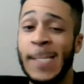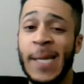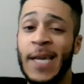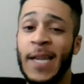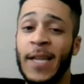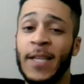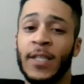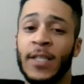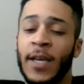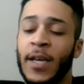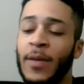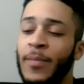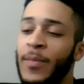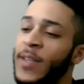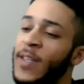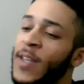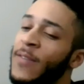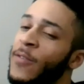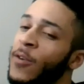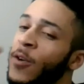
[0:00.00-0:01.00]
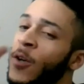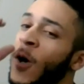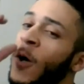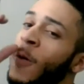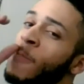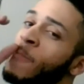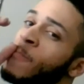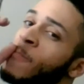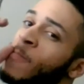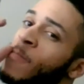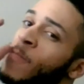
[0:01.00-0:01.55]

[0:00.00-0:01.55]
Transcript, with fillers: And it's, yeah. it can be difficult.